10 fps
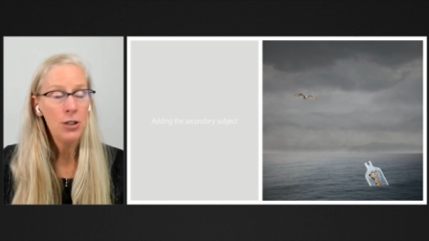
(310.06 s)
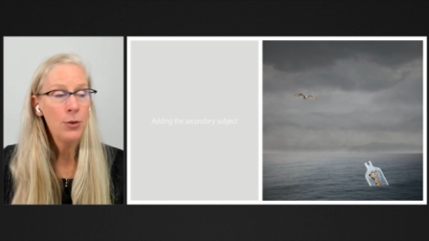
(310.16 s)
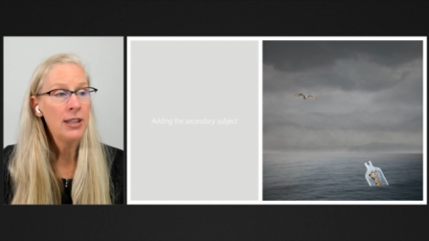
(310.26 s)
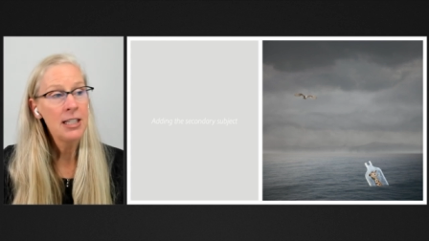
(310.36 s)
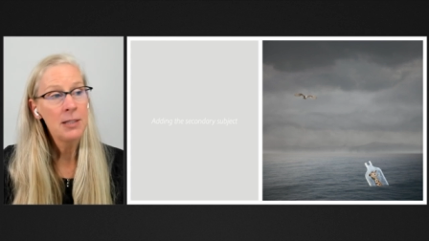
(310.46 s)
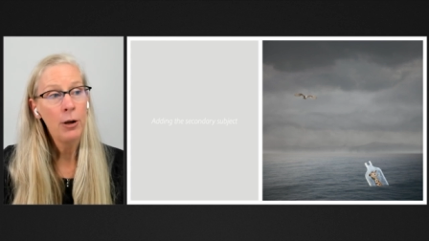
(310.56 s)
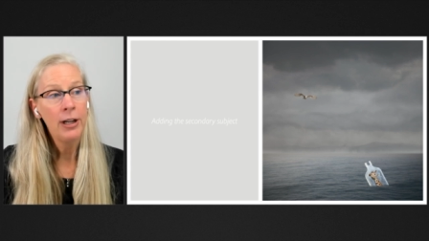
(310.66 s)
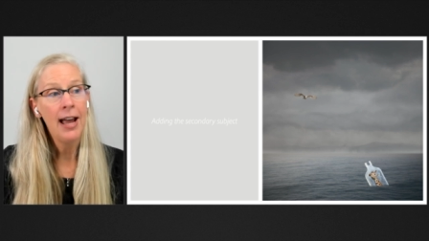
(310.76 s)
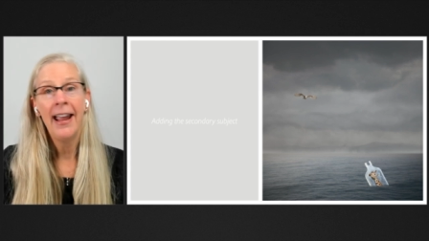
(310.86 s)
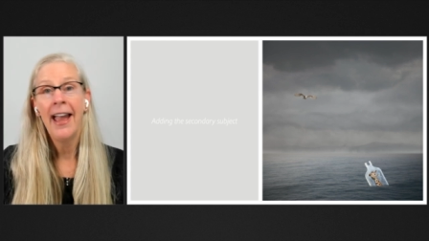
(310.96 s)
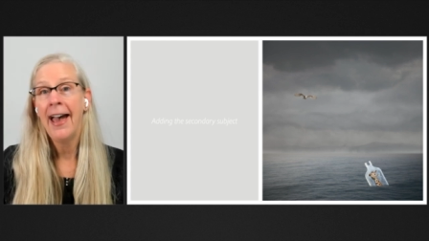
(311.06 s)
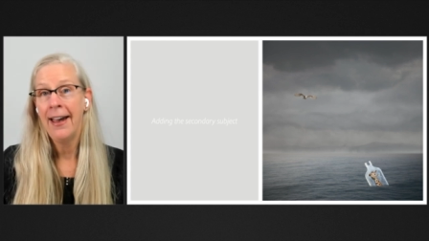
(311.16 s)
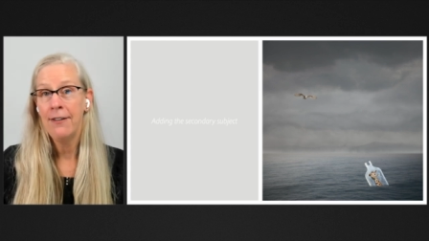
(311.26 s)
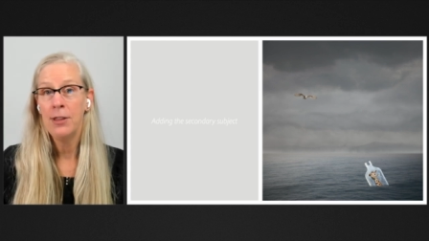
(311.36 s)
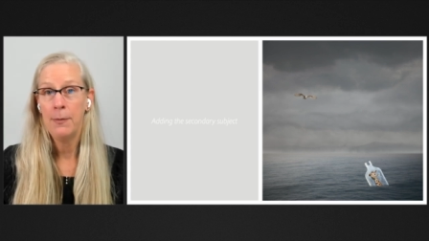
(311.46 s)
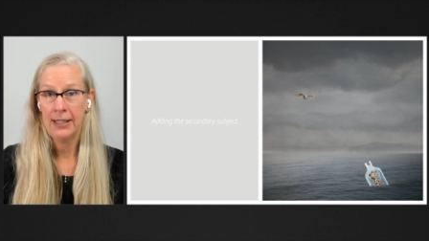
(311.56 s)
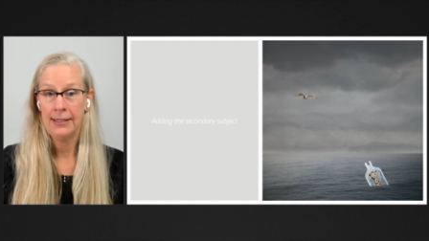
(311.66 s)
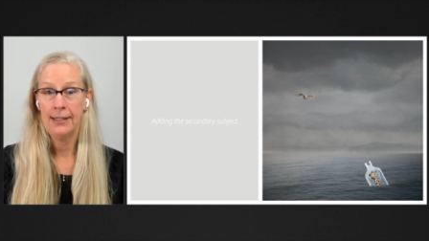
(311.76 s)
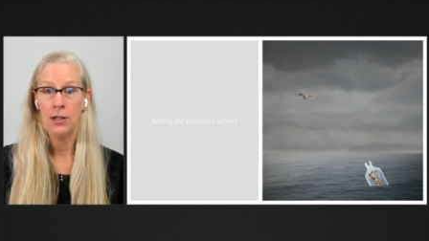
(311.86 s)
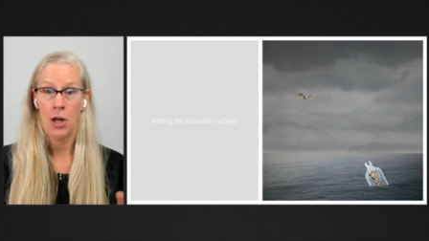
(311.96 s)
So at this point, I have the
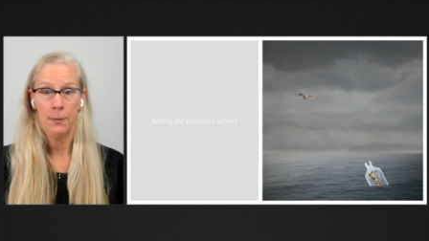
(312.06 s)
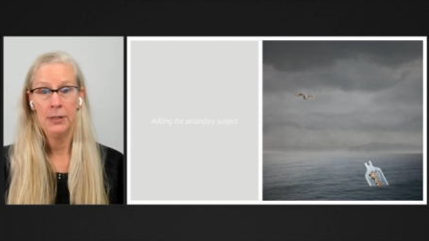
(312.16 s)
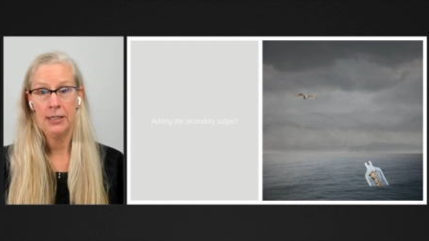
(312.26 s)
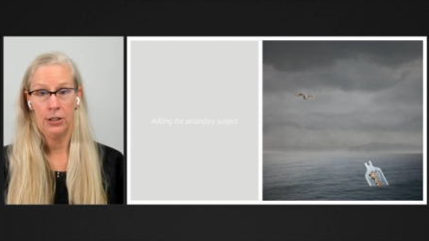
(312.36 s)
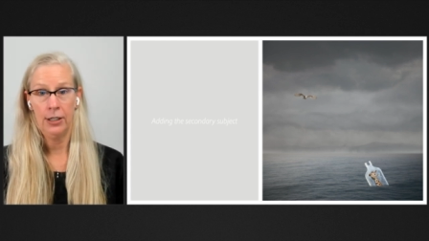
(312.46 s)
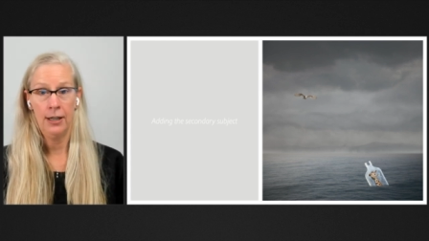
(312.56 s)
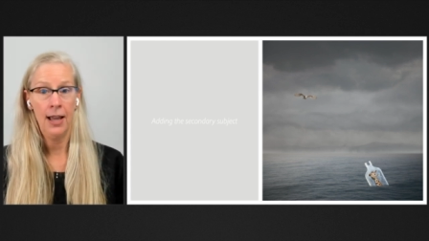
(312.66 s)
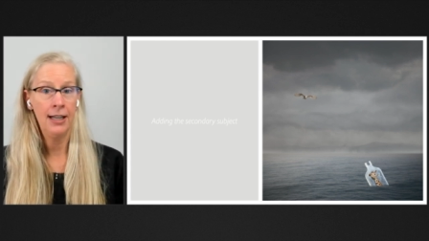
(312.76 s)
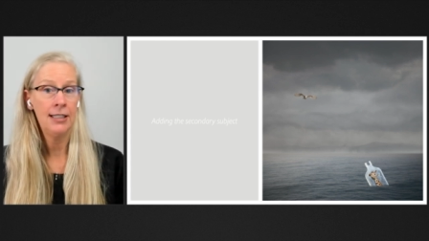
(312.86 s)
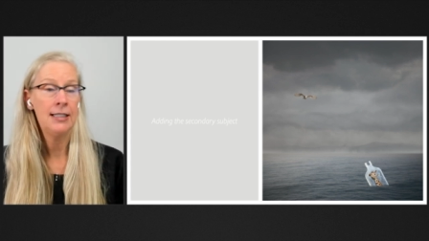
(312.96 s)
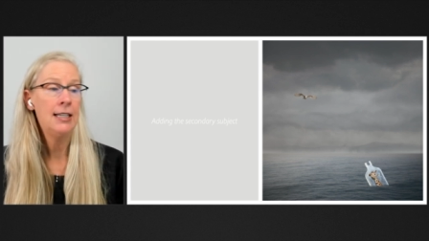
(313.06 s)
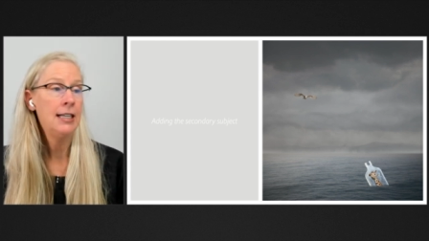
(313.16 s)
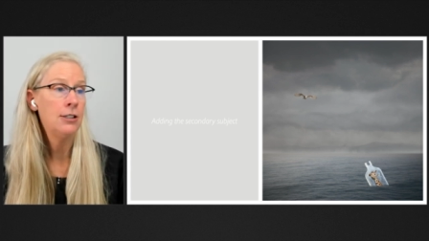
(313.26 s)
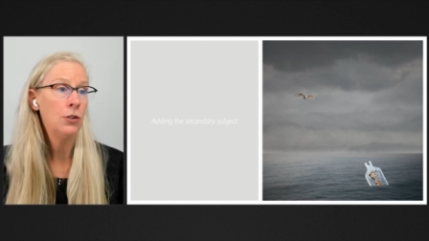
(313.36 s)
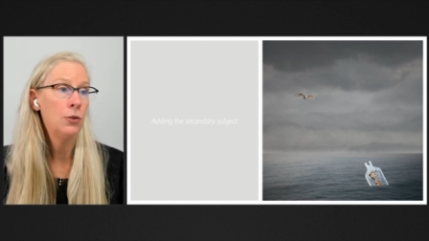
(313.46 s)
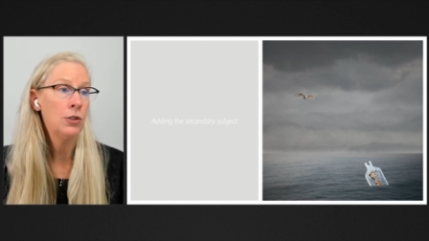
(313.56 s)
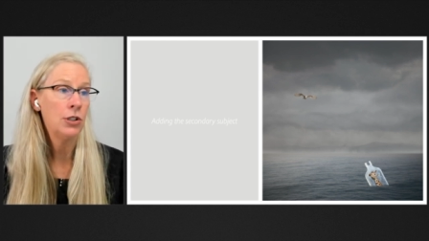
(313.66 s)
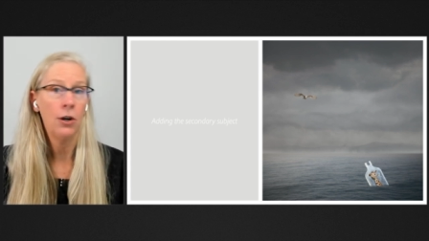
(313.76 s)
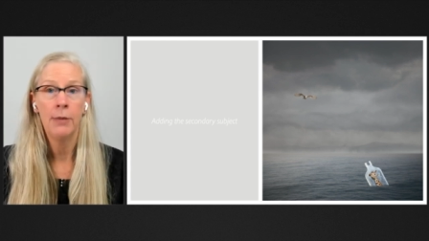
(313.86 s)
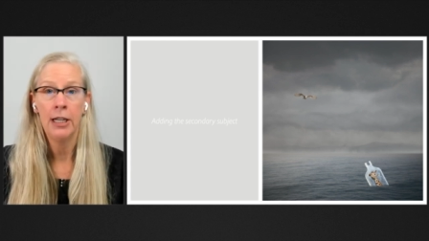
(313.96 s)
basic composition. I just need to
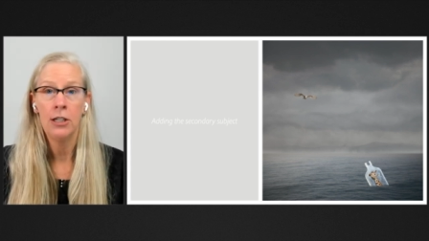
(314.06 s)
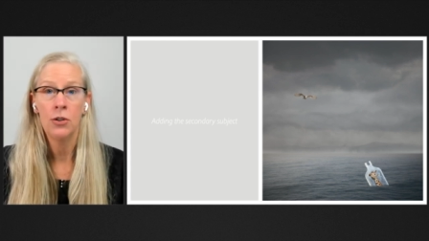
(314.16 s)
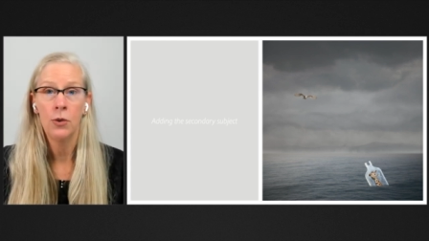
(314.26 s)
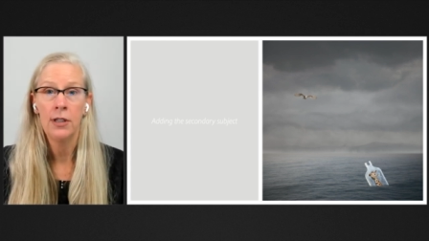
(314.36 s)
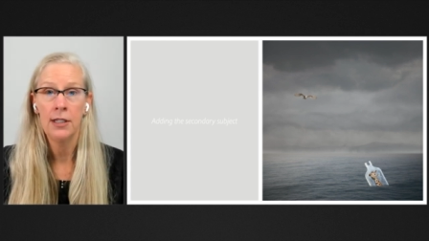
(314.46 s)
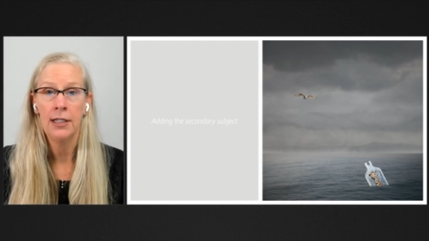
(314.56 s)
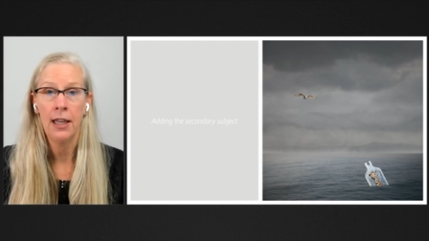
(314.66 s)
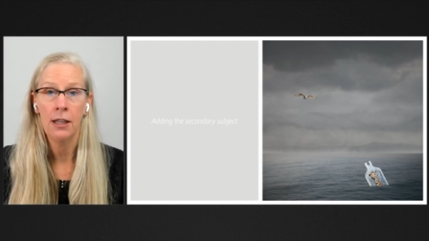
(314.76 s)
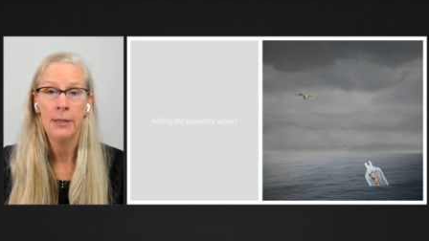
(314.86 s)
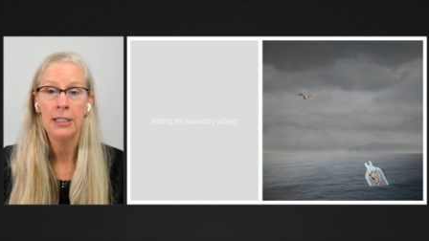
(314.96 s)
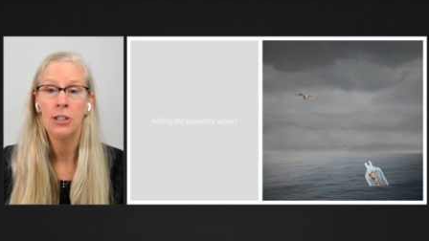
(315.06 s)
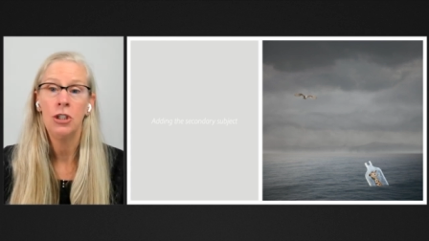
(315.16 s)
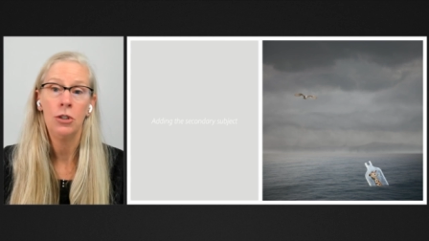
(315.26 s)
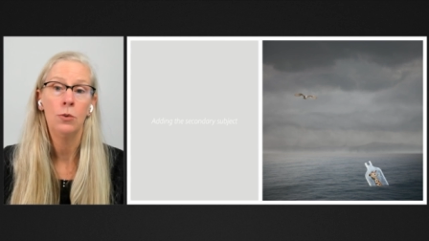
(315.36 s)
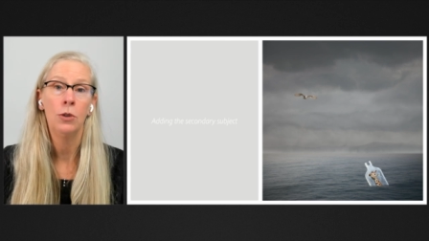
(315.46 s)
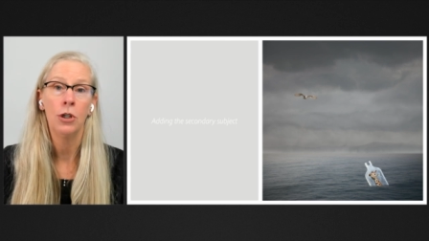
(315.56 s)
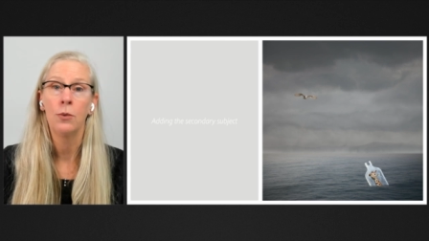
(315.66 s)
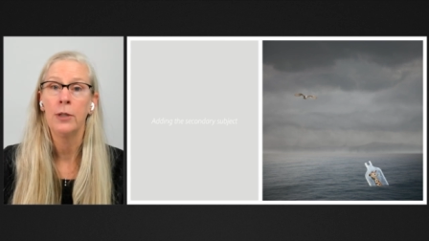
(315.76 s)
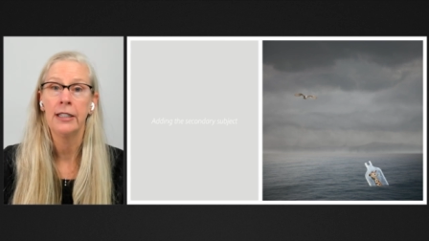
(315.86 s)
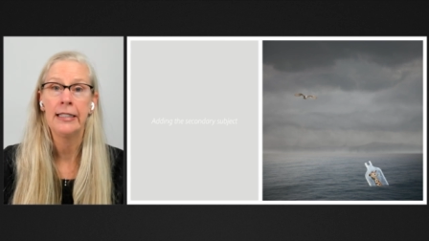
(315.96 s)
start making sure that the elements do look
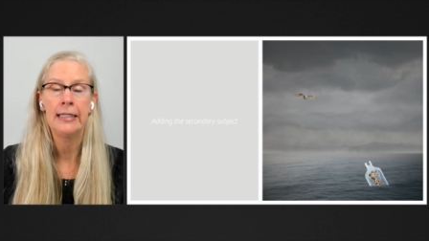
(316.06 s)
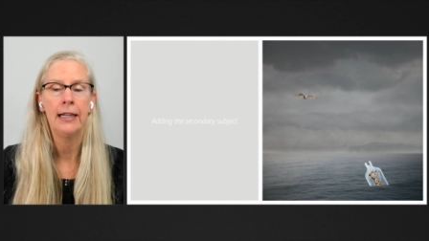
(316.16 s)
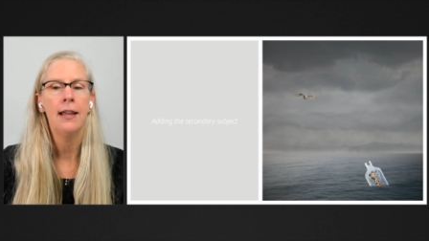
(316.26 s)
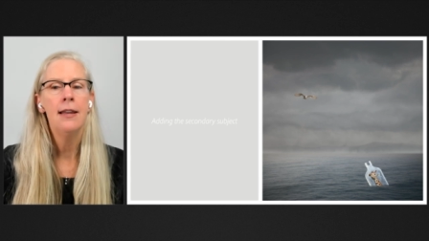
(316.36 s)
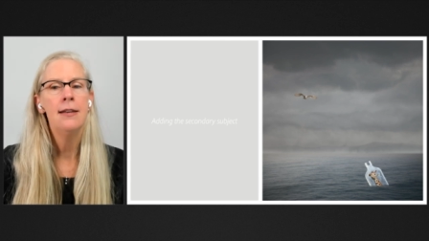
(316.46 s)
realistic.